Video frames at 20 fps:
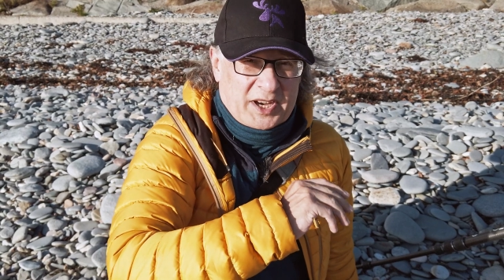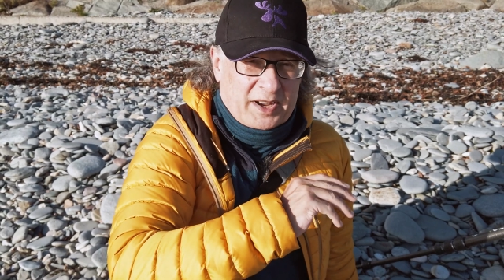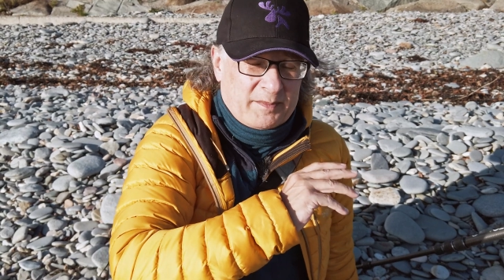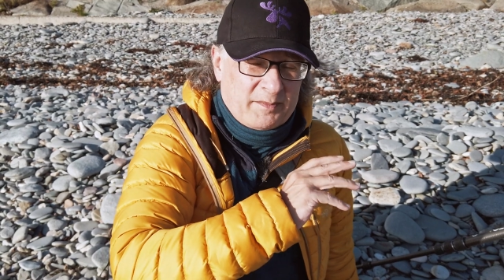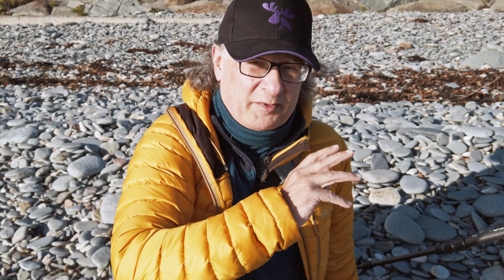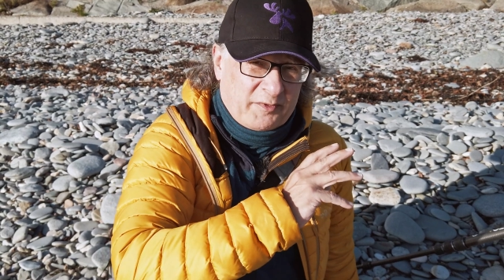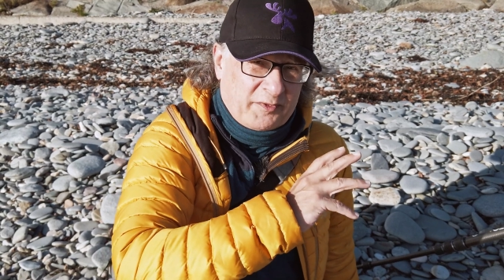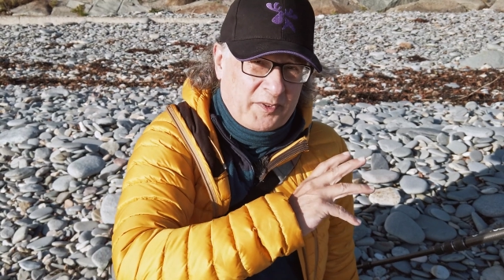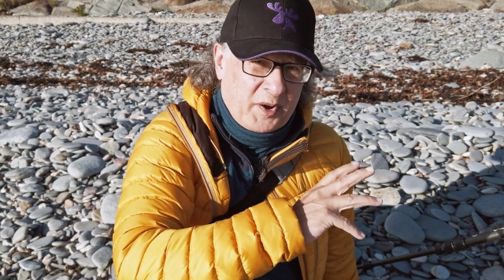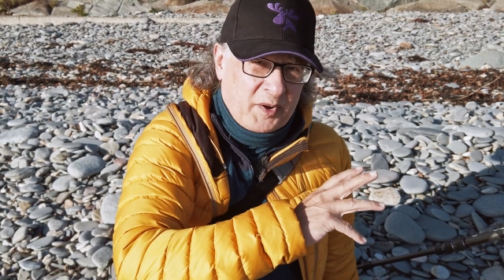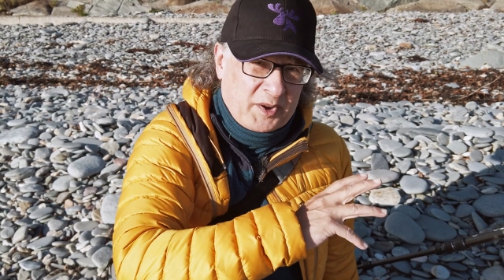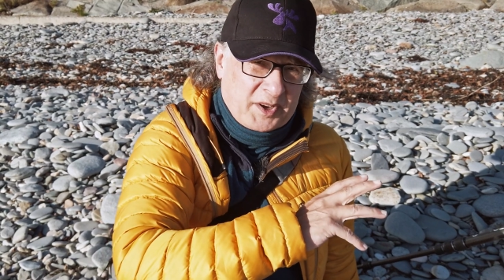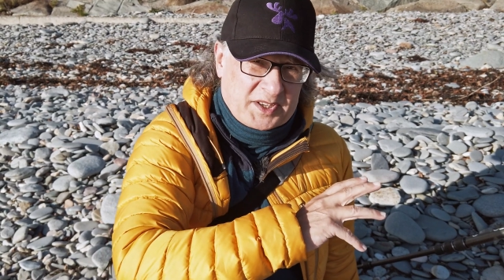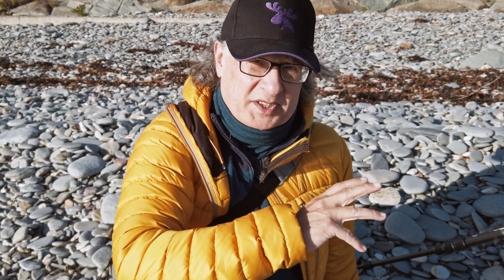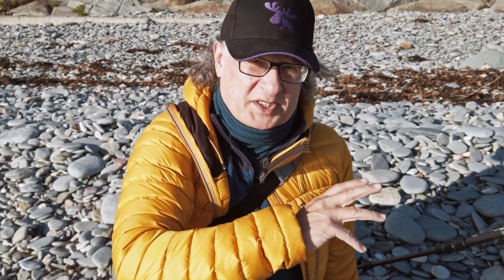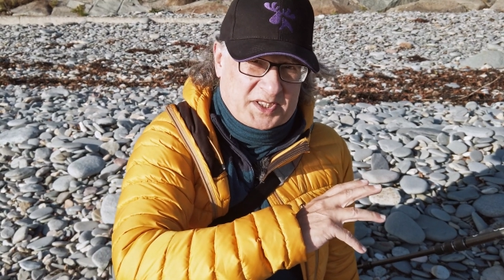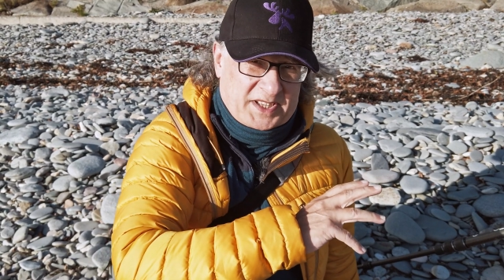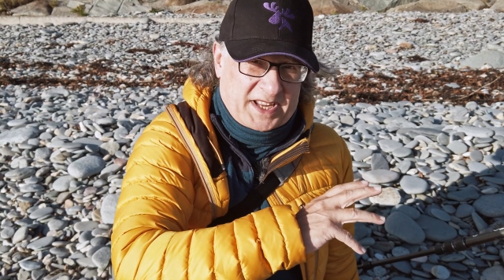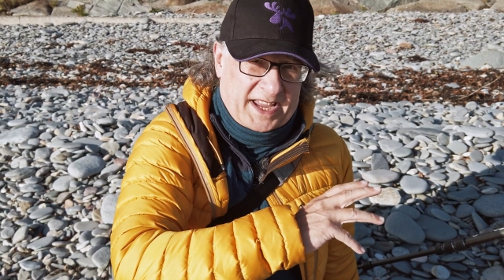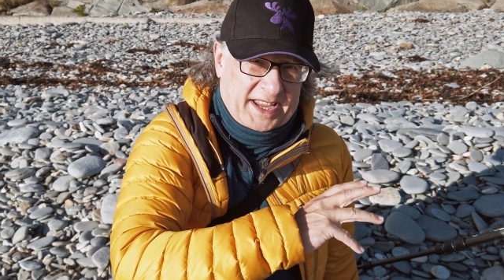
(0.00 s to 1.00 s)
I'm
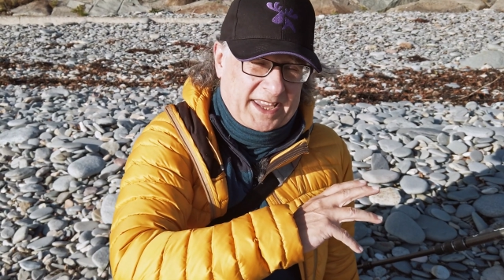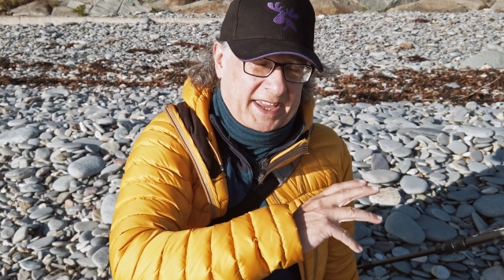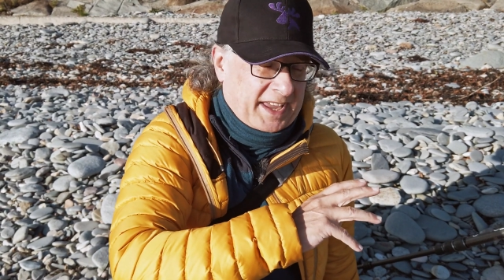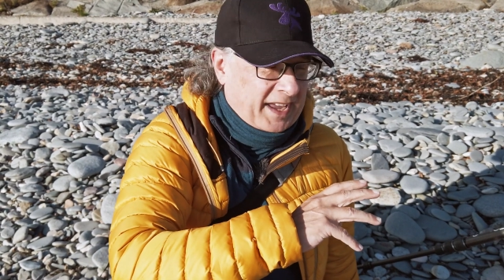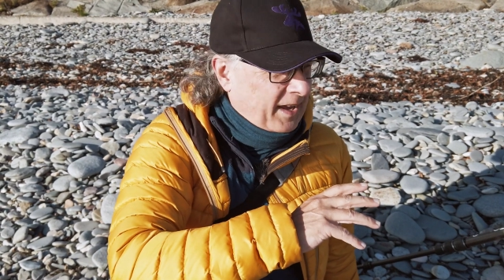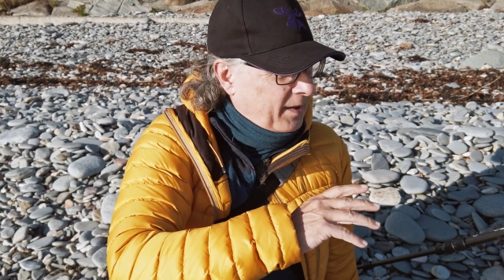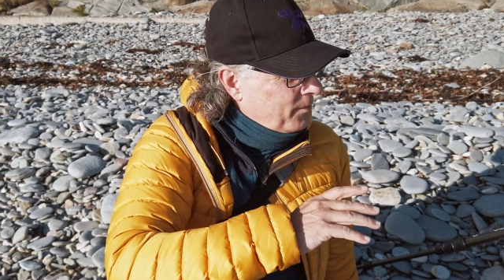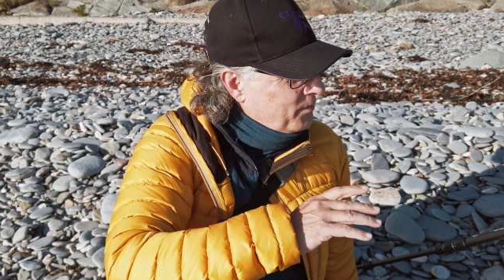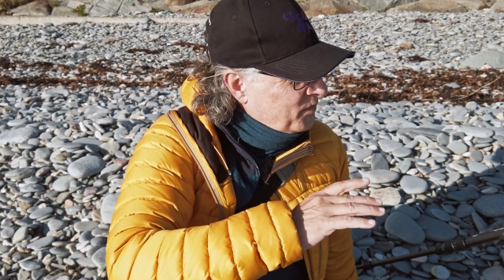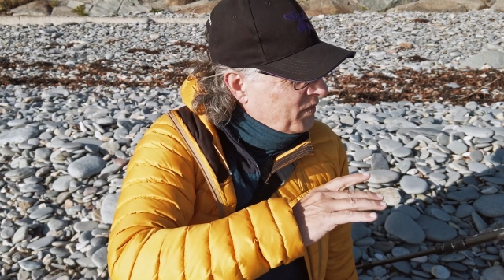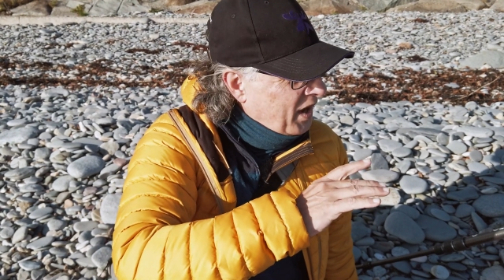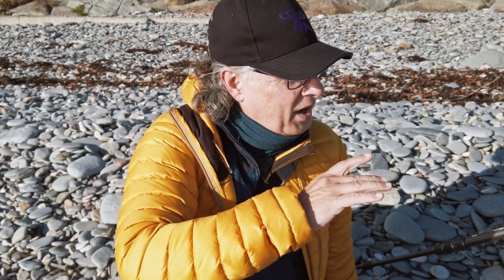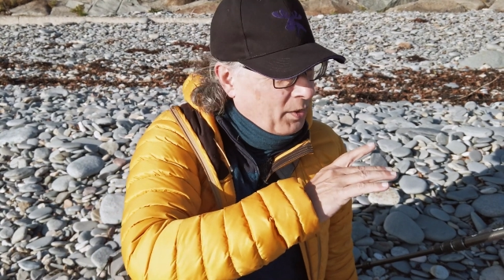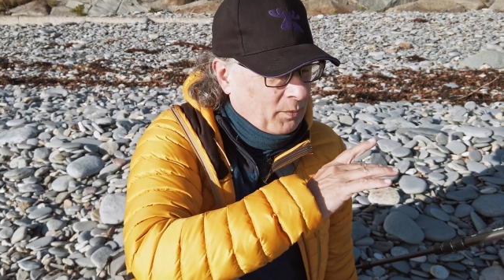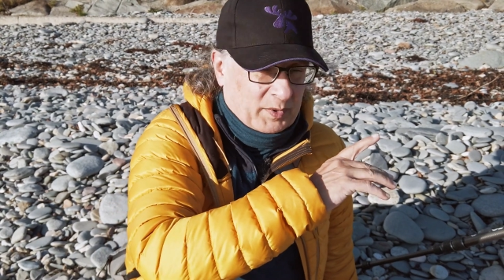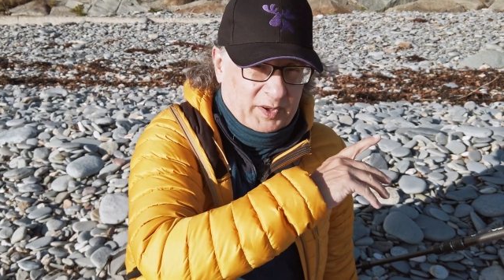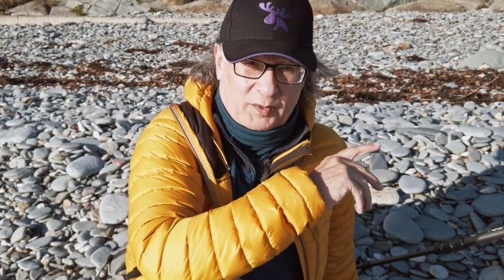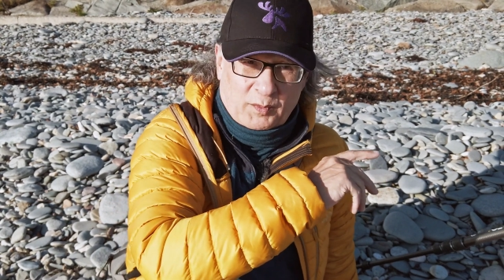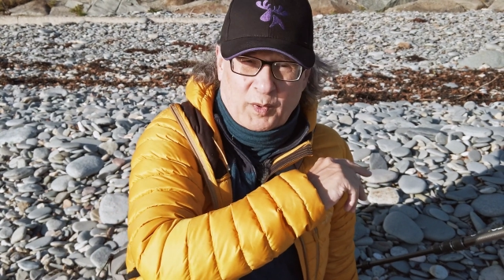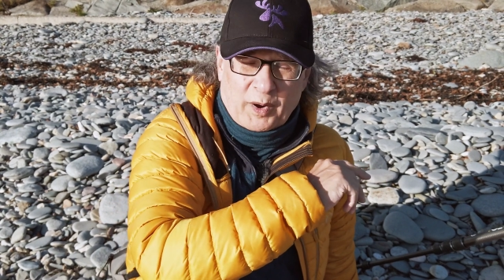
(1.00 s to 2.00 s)
focus stacking it
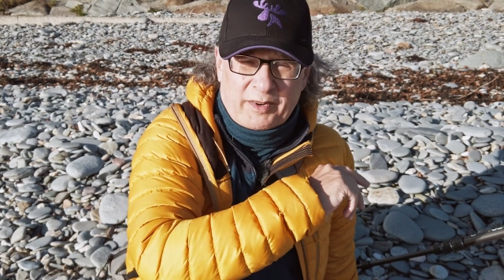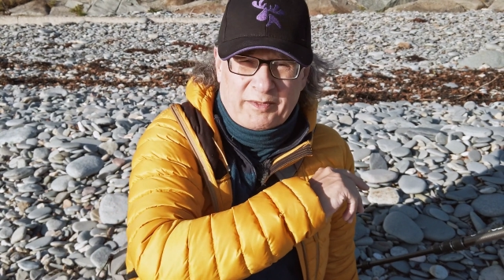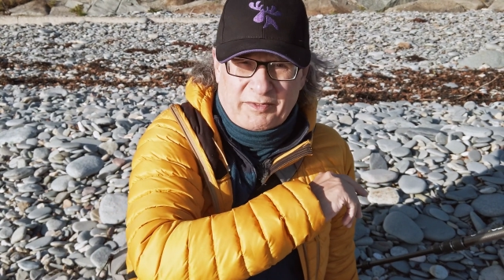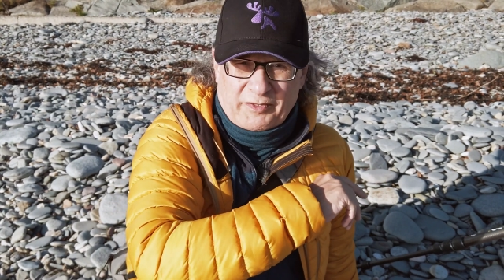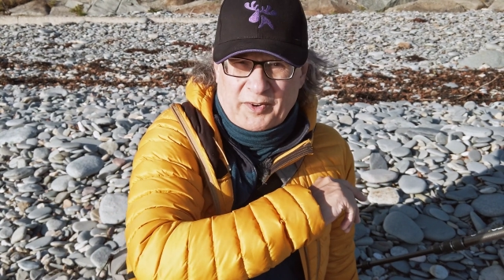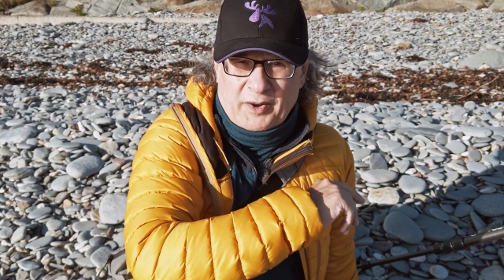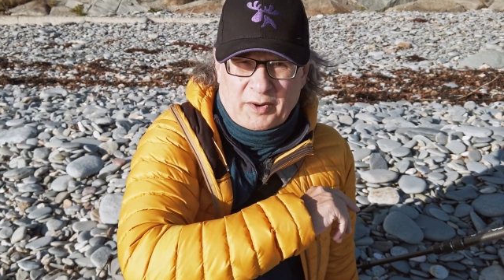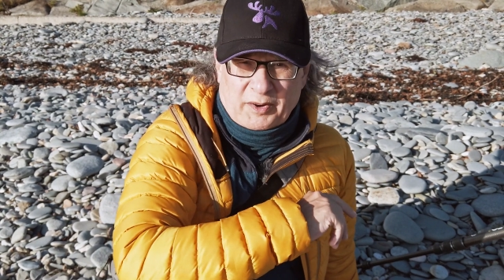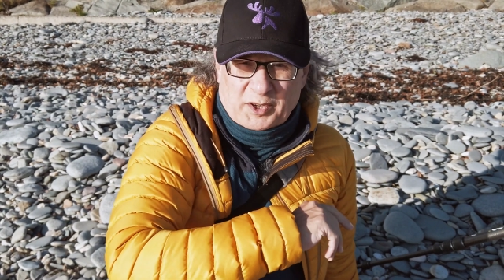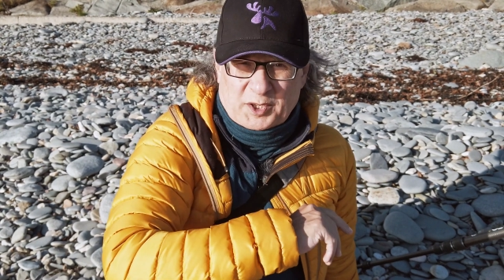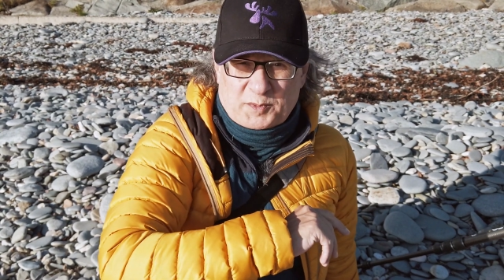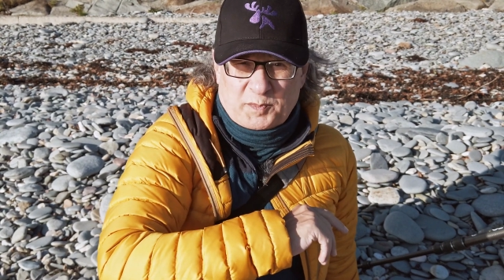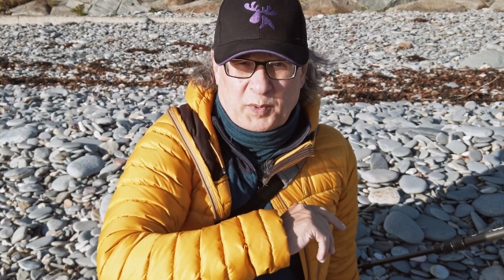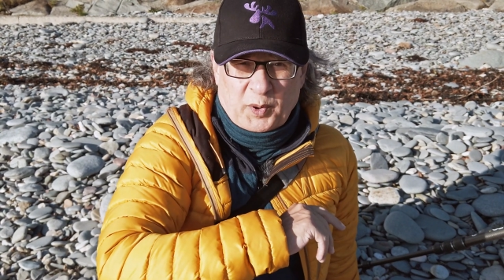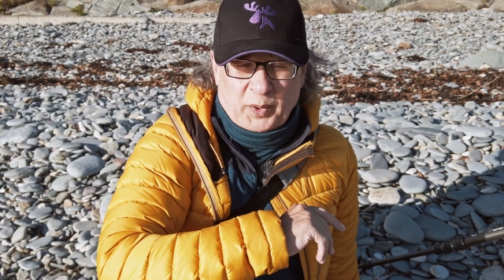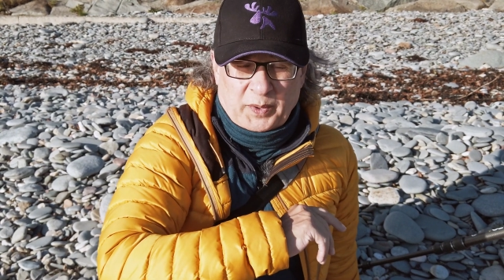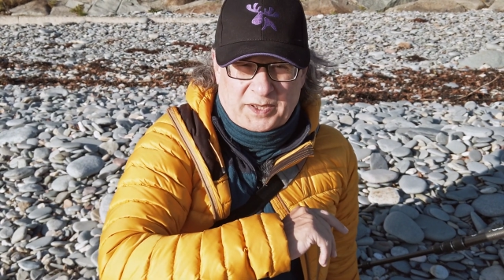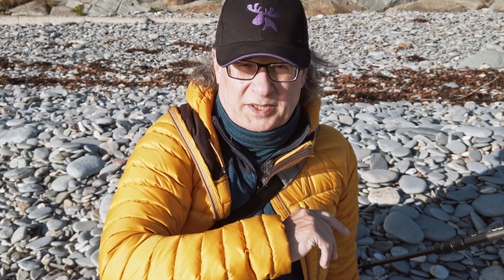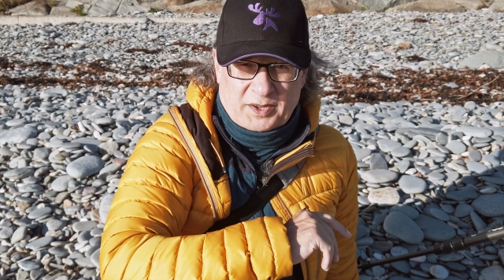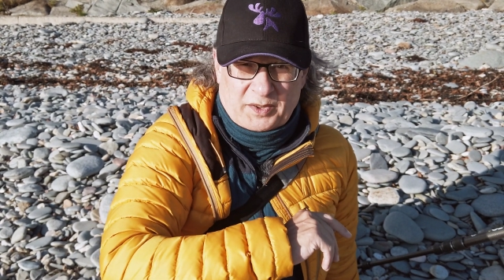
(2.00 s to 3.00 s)
with one focus
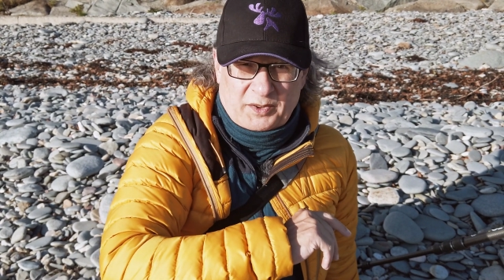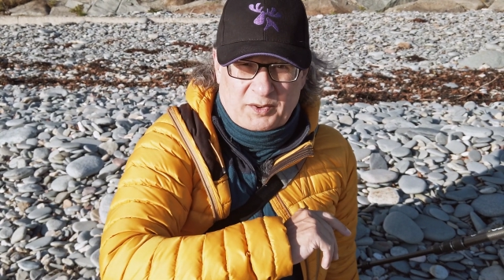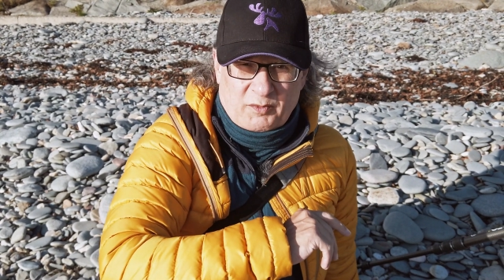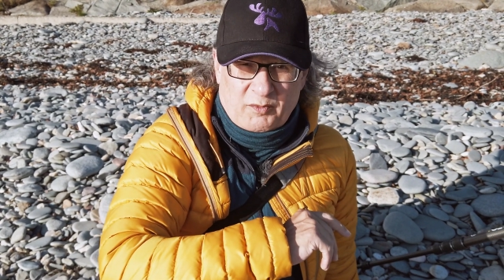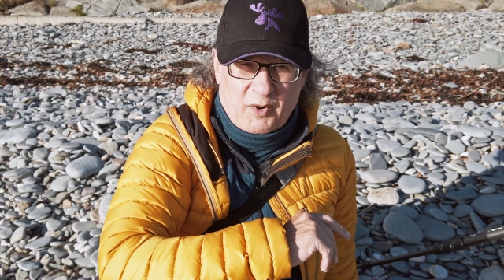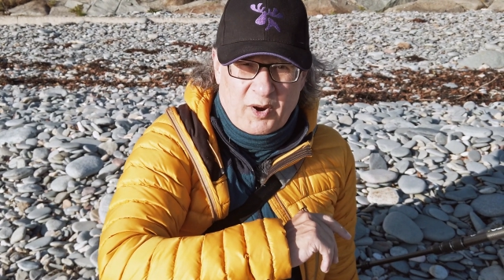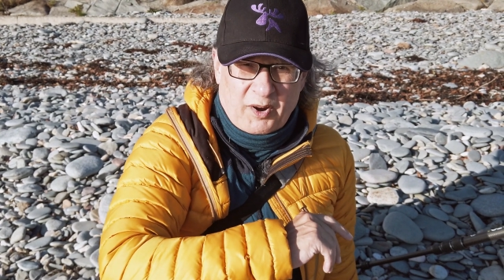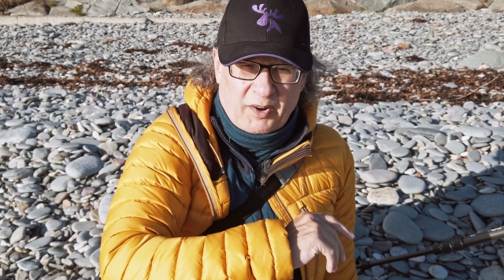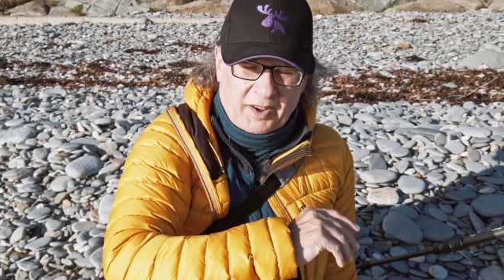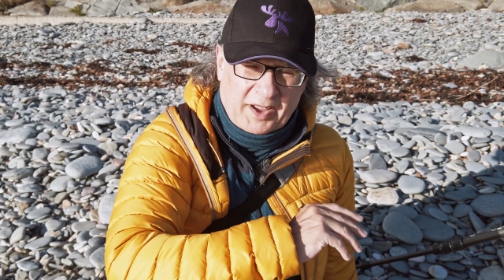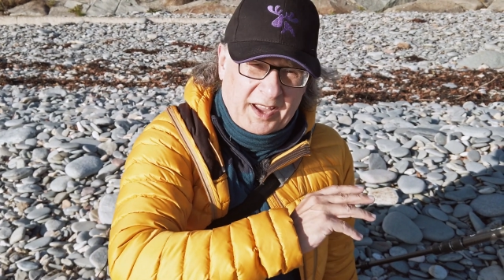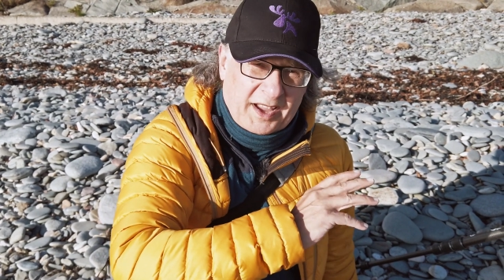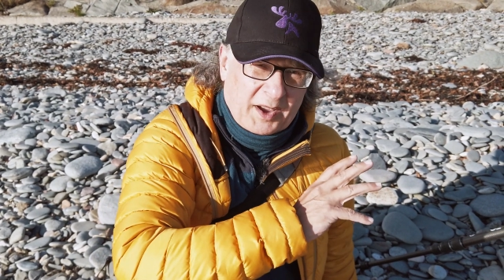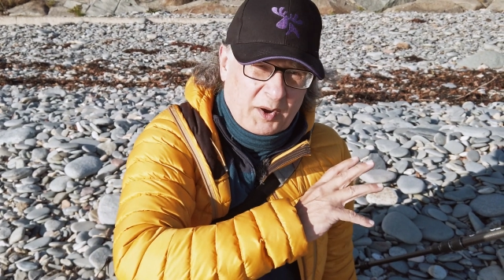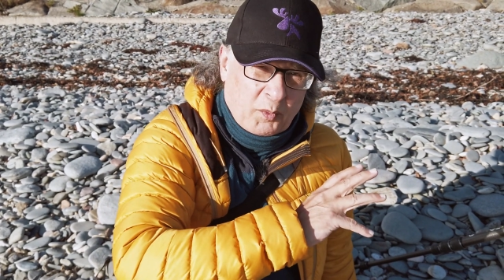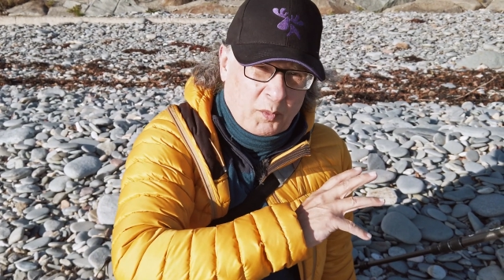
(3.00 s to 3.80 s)
point on the rock,